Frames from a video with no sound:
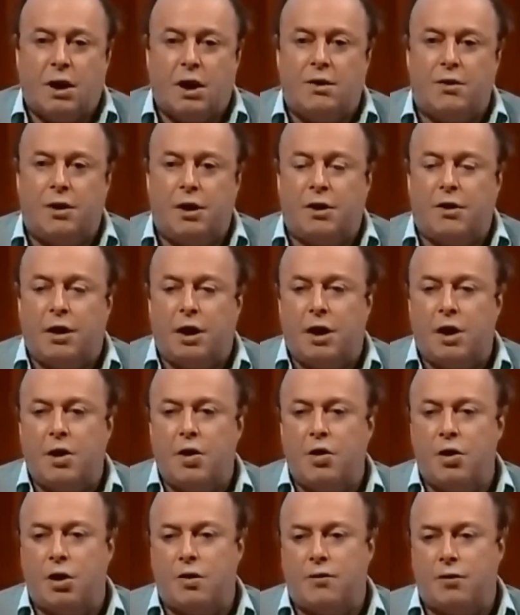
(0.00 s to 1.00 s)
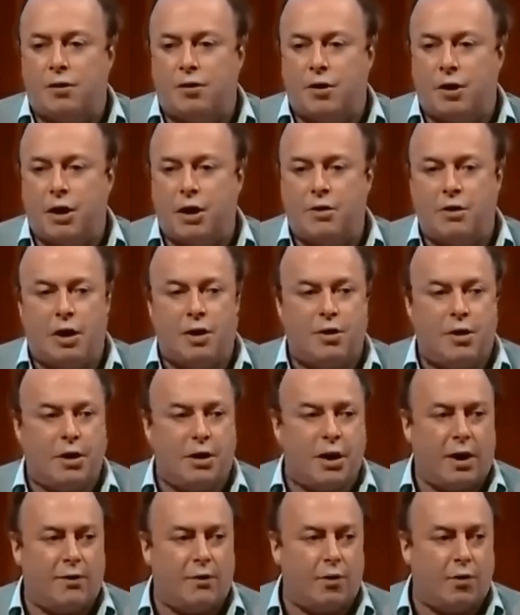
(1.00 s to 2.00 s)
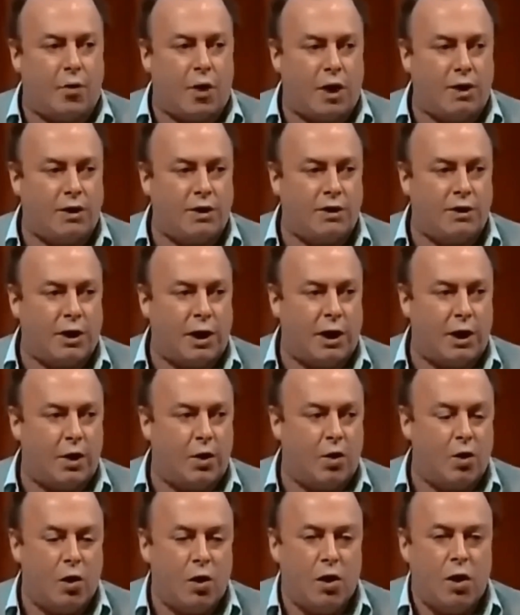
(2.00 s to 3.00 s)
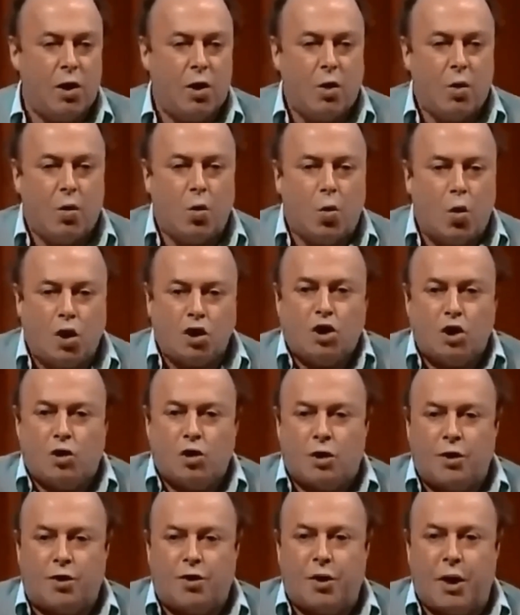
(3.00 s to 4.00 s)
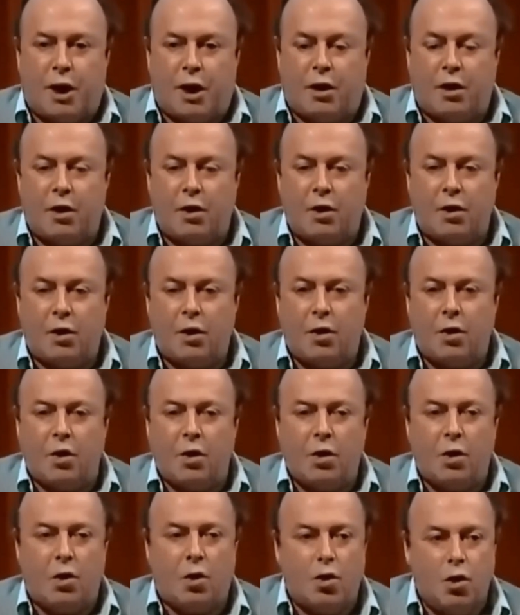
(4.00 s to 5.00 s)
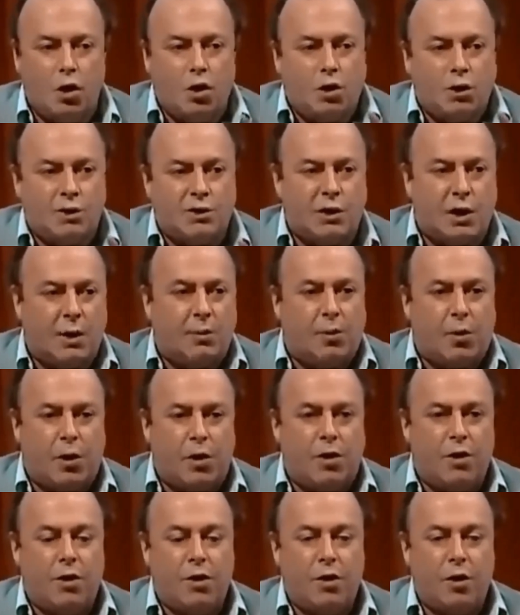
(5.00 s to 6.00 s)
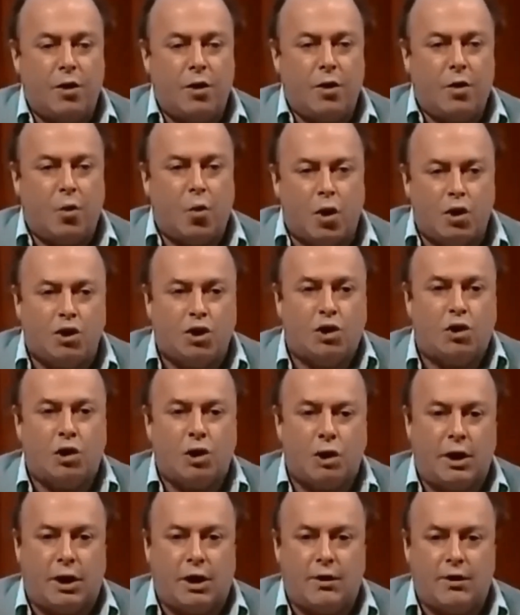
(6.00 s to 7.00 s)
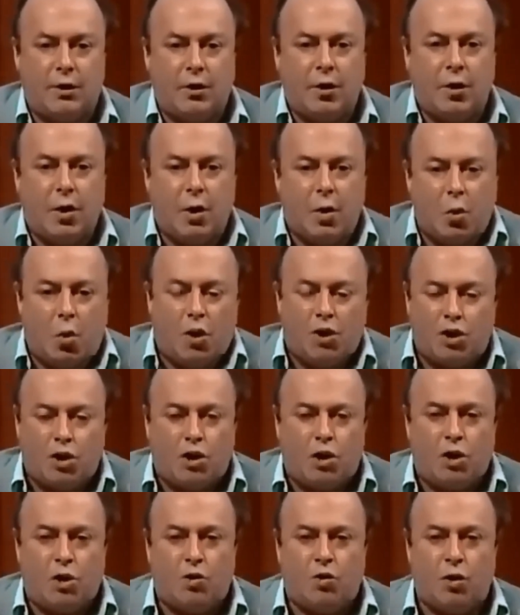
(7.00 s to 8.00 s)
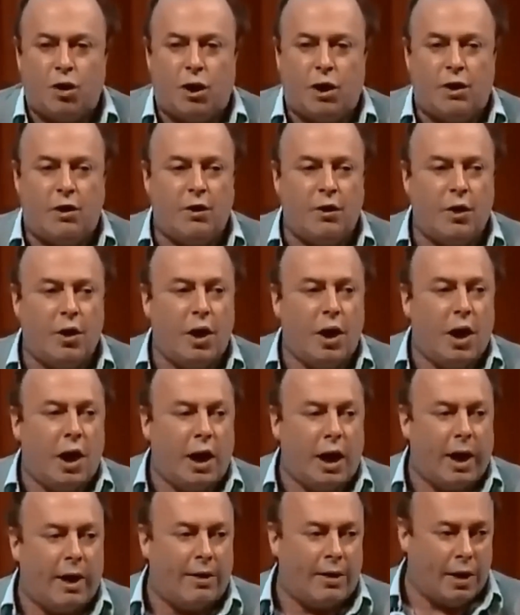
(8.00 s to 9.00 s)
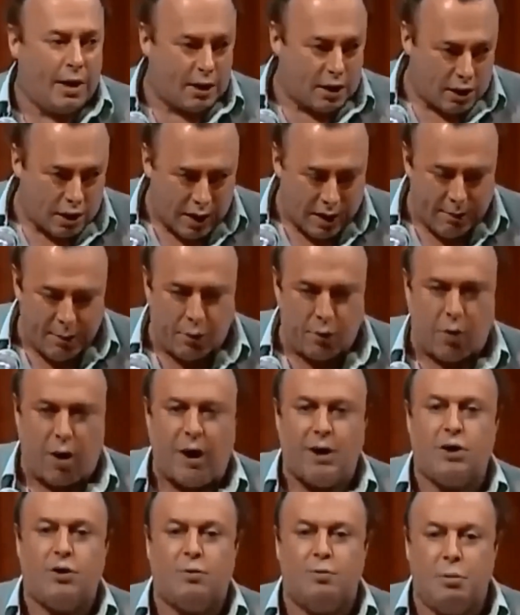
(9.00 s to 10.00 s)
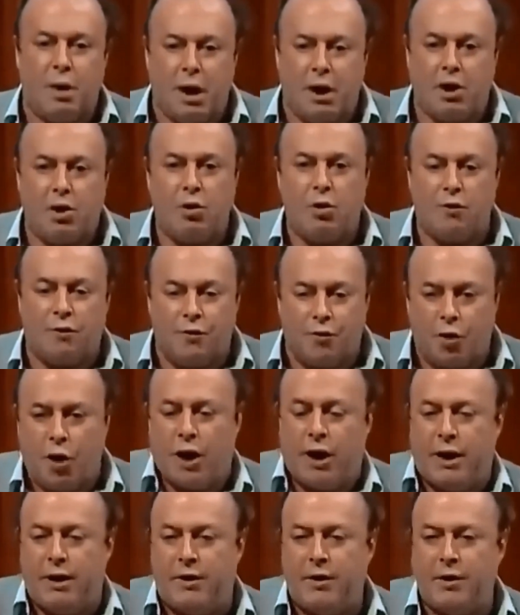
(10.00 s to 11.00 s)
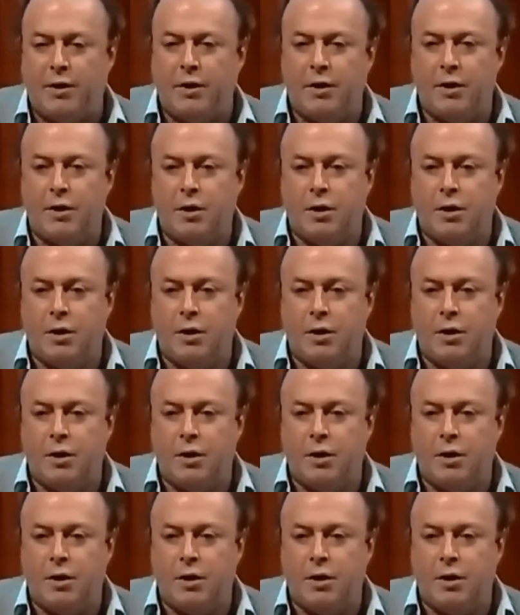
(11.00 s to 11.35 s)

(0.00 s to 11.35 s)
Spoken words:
they think they own everything, and they think they have the right to tell you what you can think, who you can sleep with, what you can eat, what you can read, and they claim the right to make you afraid,